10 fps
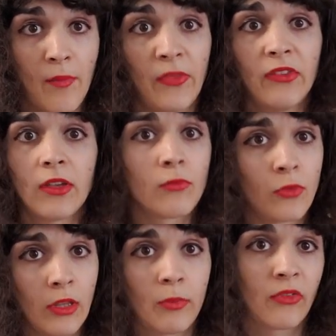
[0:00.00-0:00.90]
This can
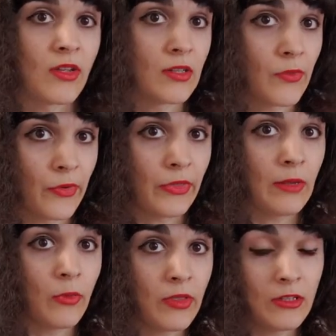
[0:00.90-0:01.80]
really present differently
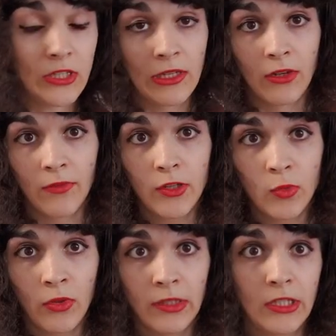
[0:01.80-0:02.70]
with each individual.